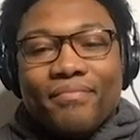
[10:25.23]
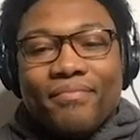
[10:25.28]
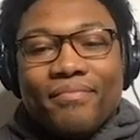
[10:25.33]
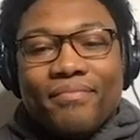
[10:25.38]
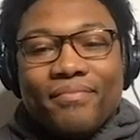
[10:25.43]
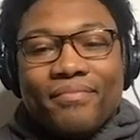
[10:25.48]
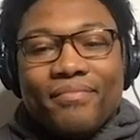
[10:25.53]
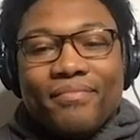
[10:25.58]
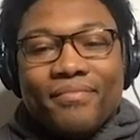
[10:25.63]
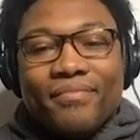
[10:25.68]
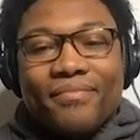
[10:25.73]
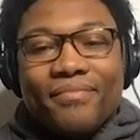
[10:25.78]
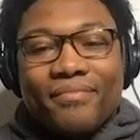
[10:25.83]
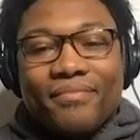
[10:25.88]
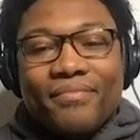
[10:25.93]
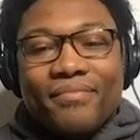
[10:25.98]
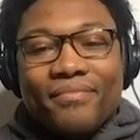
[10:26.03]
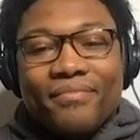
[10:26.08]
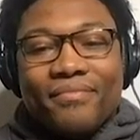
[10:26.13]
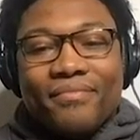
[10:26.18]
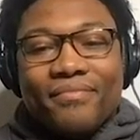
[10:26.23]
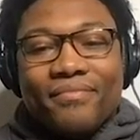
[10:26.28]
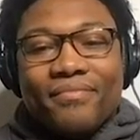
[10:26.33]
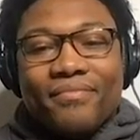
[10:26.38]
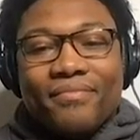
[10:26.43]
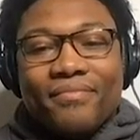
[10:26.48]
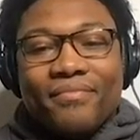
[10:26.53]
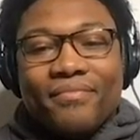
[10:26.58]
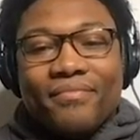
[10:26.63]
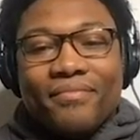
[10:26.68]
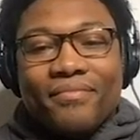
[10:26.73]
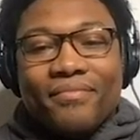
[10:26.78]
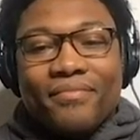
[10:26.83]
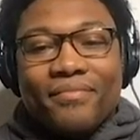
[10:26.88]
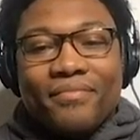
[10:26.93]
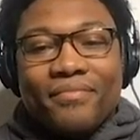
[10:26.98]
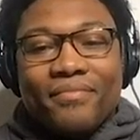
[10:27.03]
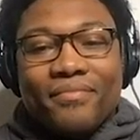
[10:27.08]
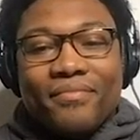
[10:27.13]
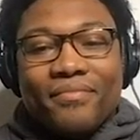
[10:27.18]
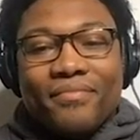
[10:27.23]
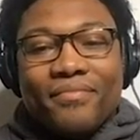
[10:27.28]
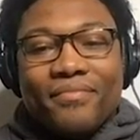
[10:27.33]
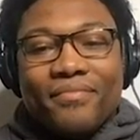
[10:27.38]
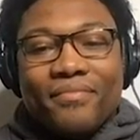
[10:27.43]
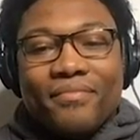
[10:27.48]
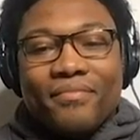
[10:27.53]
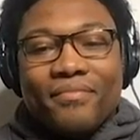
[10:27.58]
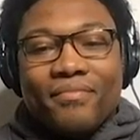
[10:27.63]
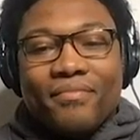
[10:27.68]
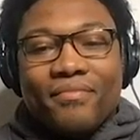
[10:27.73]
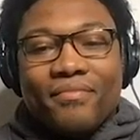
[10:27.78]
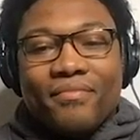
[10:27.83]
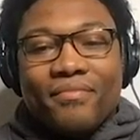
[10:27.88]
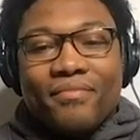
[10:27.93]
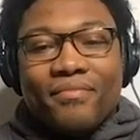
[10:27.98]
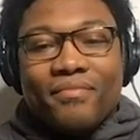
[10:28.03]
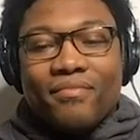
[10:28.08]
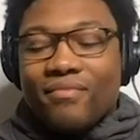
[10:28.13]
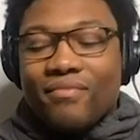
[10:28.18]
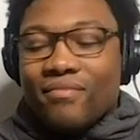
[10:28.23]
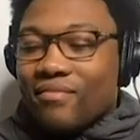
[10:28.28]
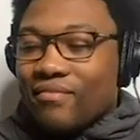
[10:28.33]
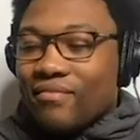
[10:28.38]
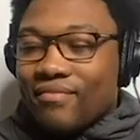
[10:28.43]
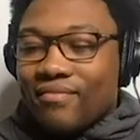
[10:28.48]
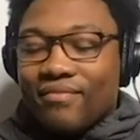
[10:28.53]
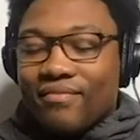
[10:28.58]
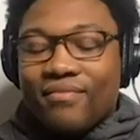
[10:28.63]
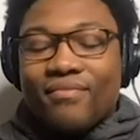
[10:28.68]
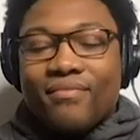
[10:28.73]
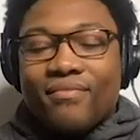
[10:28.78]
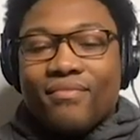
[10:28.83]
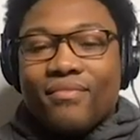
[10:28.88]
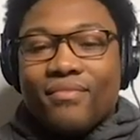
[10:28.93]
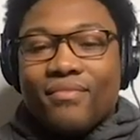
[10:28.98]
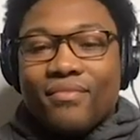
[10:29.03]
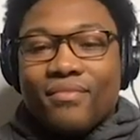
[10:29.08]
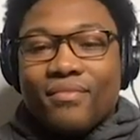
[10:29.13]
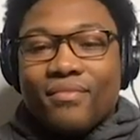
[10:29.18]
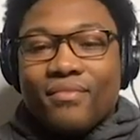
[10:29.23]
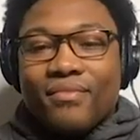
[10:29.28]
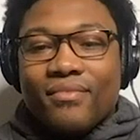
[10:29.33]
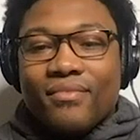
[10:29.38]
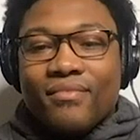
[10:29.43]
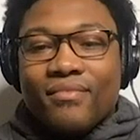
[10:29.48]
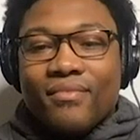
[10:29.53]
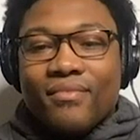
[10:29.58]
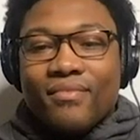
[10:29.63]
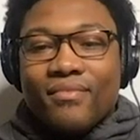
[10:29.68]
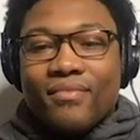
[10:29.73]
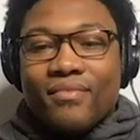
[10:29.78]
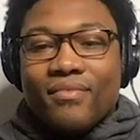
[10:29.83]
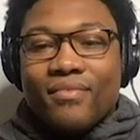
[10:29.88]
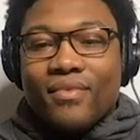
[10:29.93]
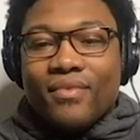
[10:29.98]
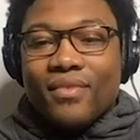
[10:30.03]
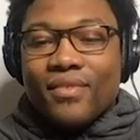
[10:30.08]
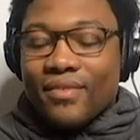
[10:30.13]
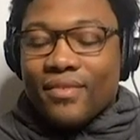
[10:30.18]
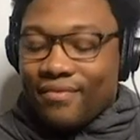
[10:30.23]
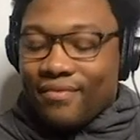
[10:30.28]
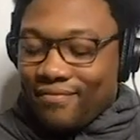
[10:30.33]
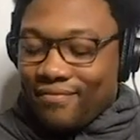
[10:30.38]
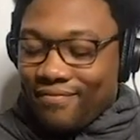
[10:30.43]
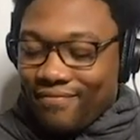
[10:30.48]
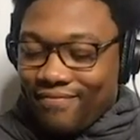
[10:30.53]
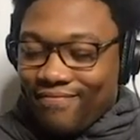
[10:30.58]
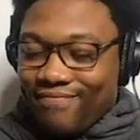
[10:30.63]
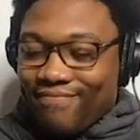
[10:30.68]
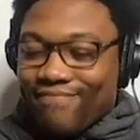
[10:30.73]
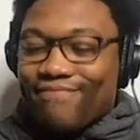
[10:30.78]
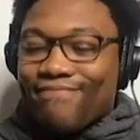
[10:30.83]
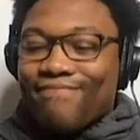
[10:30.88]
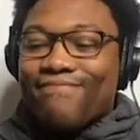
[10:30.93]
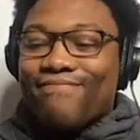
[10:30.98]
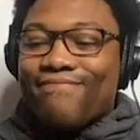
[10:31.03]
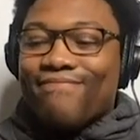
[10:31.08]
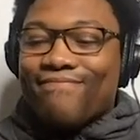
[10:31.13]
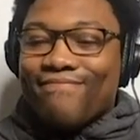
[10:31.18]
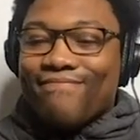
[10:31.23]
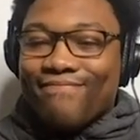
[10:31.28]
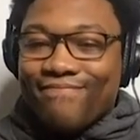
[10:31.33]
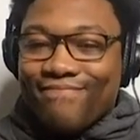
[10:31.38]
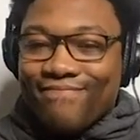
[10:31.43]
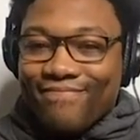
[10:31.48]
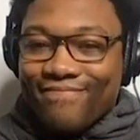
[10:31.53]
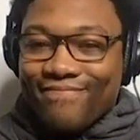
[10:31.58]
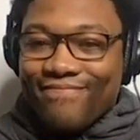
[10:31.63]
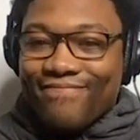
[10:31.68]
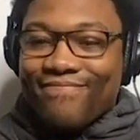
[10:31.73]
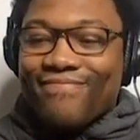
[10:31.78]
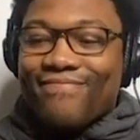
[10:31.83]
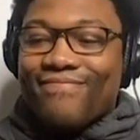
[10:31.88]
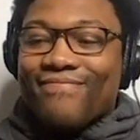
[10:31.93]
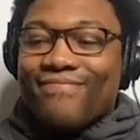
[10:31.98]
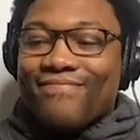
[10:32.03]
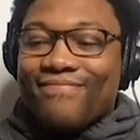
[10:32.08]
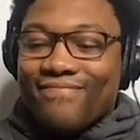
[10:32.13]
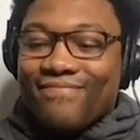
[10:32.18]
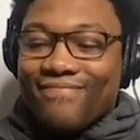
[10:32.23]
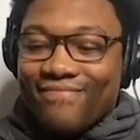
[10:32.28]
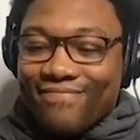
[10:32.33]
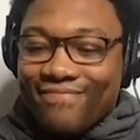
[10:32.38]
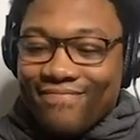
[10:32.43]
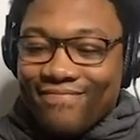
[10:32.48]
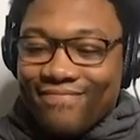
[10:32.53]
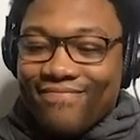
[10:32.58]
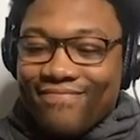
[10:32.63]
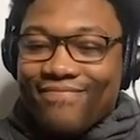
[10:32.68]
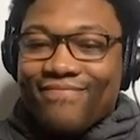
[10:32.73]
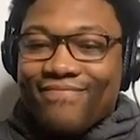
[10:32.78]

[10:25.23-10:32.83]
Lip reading: No words are spoken by the person on screen.